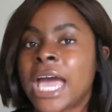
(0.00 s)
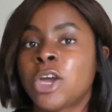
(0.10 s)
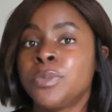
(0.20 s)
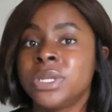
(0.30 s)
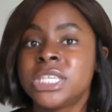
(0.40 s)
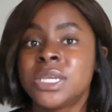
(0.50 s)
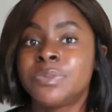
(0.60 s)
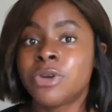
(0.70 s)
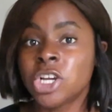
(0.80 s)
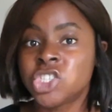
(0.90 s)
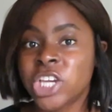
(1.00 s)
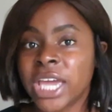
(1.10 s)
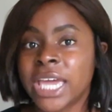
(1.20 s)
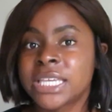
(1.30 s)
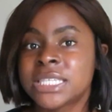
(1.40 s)
community
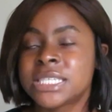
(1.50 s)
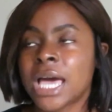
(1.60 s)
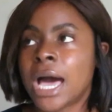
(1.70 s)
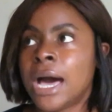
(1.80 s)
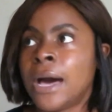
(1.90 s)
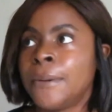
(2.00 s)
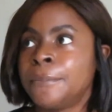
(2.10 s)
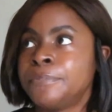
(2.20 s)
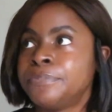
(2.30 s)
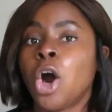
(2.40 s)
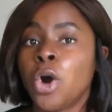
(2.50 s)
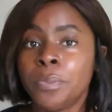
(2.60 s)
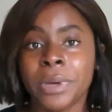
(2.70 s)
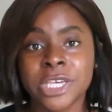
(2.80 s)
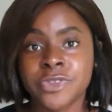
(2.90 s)
projects,
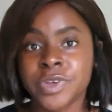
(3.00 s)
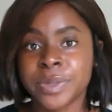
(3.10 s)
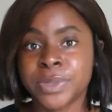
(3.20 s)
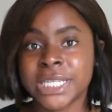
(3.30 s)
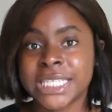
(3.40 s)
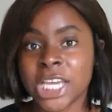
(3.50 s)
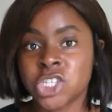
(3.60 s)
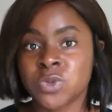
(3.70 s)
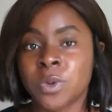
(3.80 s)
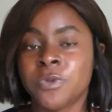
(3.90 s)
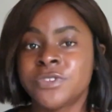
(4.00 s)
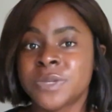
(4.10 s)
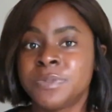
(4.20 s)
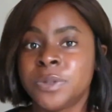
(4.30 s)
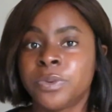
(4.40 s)
home-based rehabilitation, where we
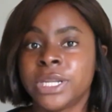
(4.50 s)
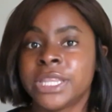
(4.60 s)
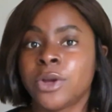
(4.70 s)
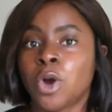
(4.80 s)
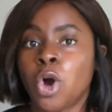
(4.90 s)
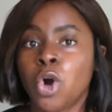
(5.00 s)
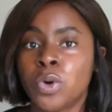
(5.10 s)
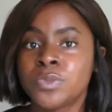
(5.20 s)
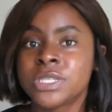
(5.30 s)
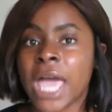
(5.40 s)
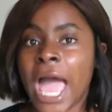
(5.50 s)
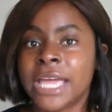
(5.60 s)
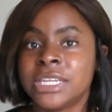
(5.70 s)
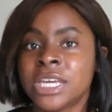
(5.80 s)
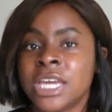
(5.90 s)
visit people in their homes
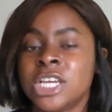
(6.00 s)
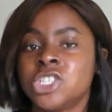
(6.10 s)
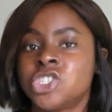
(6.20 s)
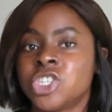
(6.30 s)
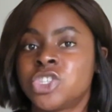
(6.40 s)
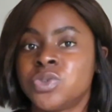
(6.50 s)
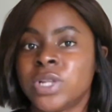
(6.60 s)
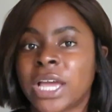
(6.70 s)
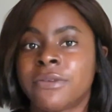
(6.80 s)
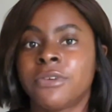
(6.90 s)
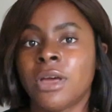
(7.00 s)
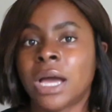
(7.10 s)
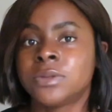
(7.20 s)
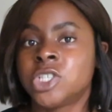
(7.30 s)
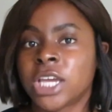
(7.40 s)
and just do like
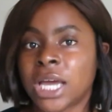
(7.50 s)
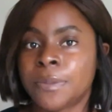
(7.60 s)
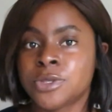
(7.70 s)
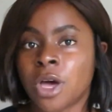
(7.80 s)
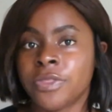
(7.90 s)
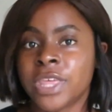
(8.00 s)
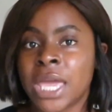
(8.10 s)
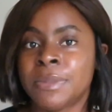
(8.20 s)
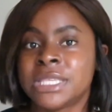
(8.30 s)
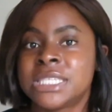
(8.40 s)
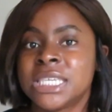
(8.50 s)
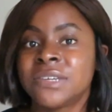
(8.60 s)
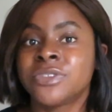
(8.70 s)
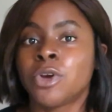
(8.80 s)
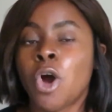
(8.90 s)
follow-up checkups on them and see
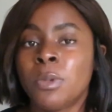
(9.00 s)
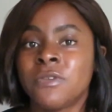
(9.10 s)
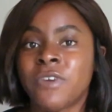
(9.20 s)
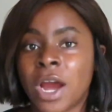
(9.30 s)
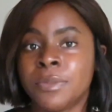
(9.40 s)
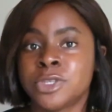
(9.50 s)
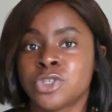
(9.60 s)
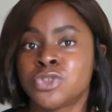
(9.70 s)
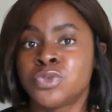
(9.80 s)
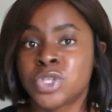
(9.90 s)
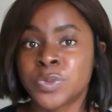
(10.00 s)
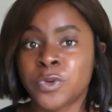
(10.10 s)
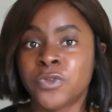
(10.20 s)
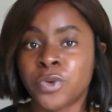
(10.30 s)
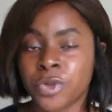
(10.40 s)
if their home environment is
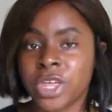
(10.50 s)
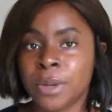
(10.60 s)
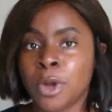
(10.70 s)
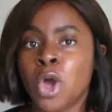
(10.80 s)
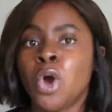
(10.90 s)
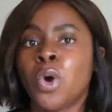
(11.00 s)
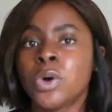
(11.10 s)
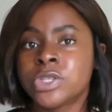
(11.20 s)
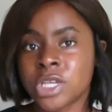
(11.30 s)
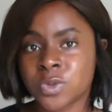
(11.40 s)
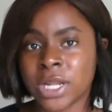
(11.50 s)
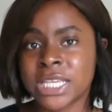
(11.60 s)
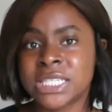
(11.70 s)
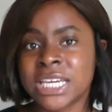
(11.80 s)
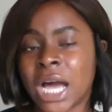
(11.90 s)
suitable for them. Also, as well
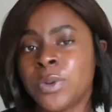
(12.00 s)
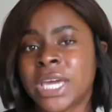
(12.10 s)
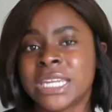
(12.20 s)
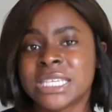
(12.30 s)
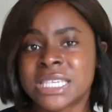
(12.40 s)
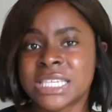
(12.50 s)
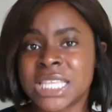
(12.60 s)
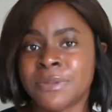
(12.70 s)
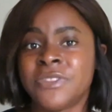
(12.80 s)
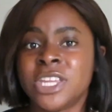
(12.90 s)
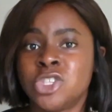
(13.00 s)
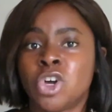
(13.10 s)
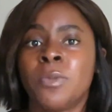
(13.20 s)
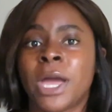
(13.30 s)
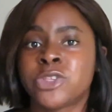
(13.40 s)
as seeing how we can assist them if they need to
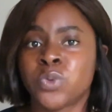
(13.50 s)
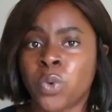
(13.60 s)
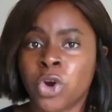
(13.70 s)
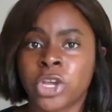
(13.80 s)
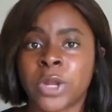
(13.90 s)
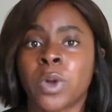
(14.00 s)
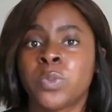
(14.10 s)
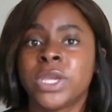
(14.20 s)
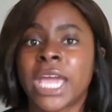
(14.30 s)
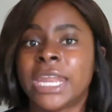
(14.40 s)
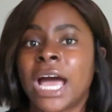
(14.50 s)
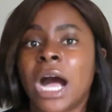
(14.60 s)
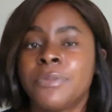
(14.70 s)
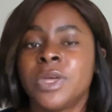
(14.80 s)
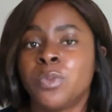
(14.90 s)
go back to work and what we can
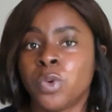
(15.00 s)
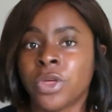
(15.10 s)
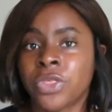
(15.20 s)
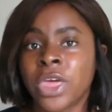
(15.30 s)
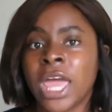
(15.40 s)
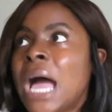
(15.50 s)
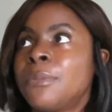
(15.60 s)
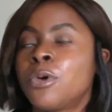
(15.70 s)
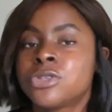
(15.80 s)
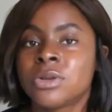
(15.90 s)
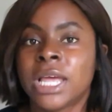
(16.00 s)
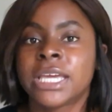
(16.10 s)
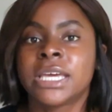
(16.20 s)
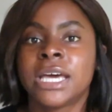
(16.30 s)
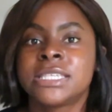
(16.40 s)
help them with. I'm also
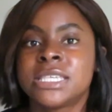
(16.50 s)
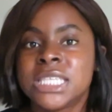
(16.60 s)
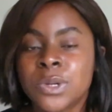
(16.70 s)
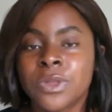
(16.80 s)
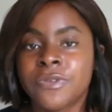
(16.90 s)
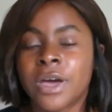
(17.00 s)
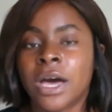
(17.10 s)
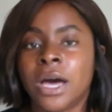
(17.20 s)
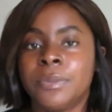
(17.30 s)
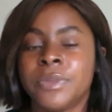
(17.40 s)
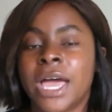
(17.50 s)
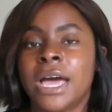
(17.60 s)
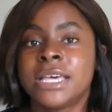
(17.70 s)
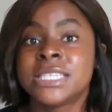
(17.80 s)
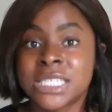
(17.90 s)
like assisting with
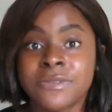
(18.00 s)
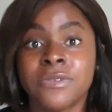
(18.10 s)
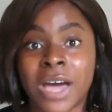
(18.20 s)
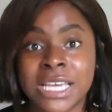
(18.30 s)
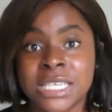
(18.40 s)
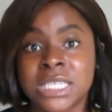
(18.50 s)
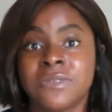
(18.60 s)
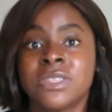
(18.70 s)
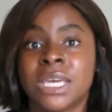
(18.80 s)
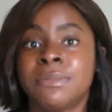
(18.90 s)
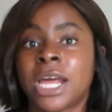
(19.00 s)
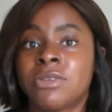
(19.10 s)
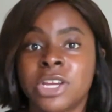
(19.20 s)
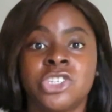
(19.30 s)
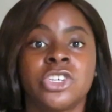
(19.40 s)
assistive devices, giving them like
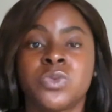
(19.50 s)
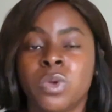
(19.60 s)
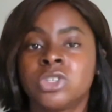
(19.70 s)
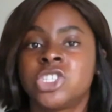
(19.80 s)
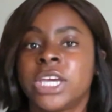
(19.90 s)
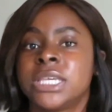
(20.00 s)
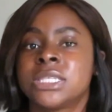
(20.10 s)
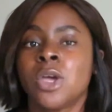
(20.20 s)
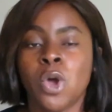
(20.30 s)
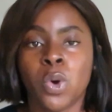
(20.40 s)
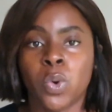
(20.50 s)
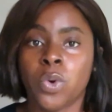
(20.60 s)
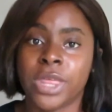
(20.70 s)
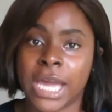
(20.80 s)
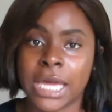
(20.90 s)
crutches, wheelchairs,
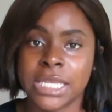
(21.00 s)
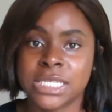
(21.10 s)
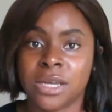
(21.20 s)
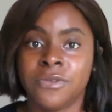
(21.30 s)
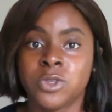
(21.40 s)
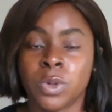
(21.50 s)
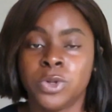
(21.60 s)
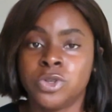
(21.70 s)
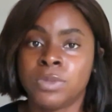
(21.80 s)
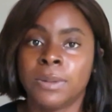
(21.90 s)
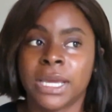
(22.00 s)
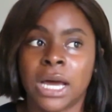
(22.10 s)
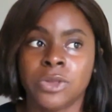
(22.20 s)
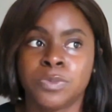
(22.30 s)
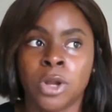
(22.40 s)
all that kind of stuff is what we do public
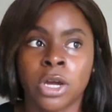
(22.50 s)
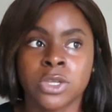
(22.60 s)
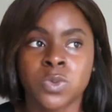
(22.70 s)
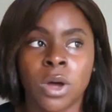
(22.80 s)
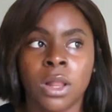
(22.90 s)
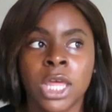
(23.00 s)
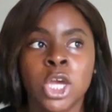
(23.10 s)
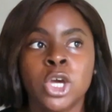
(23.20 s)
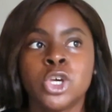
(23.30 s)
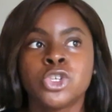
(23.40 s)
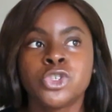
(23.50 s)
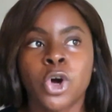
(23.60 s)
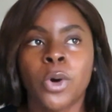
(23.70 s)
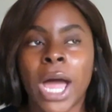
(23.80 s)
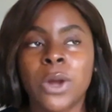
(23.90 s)
health block as well.
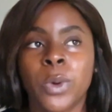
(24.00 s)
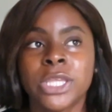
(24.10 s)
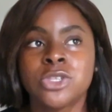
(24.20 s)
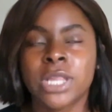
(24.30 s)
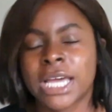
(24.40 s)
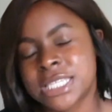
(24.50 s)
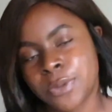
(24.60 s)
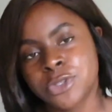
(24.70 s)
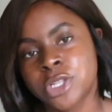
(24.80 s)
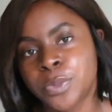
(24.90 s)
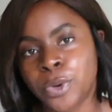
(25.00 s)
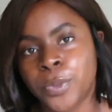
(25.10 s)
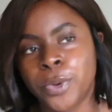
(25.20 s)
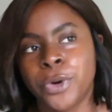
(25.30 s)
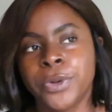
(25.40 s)
So I went, like I said, I went to
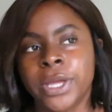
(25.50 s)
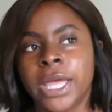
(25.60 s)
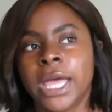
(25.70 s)
Limpopo.